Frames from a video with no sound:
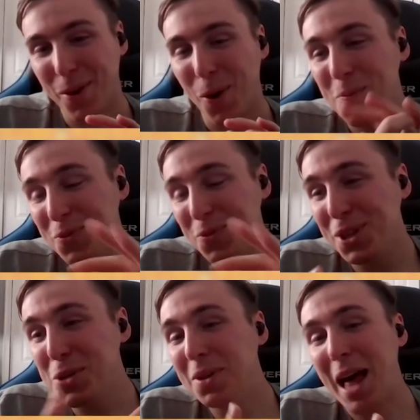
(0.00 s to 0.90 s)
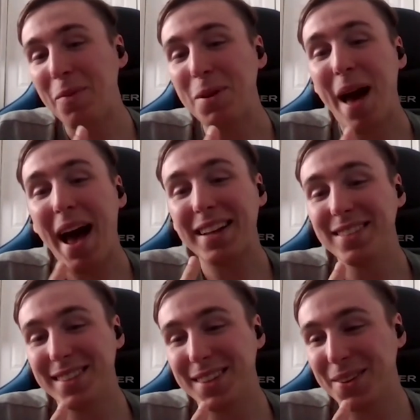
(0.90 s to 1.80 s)
hopefully you allow me back
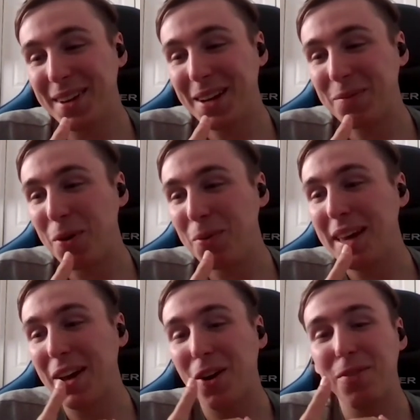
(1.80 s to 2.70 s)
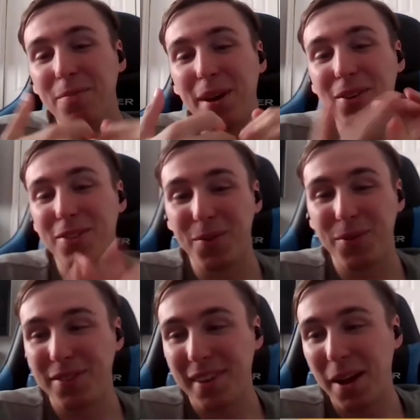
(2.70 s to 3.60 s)
into the ring, but we get off on better
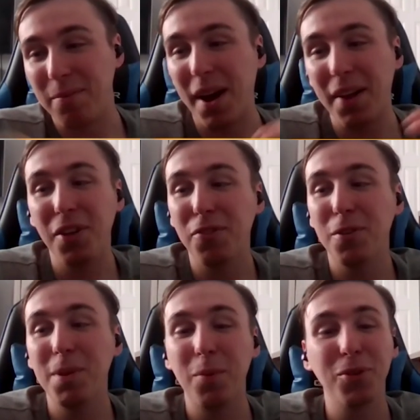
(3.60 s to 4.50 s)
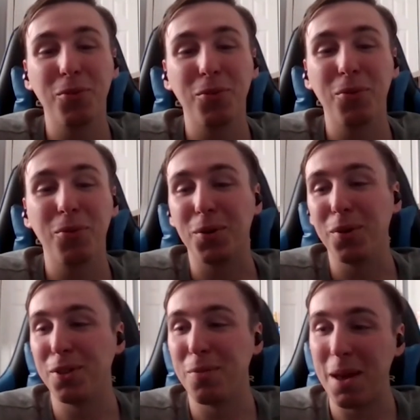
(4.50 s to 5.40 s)
terms this time. I'd love to be able to work
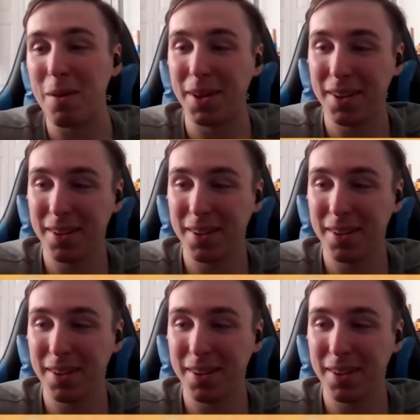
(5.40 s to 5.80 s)
with you, baby.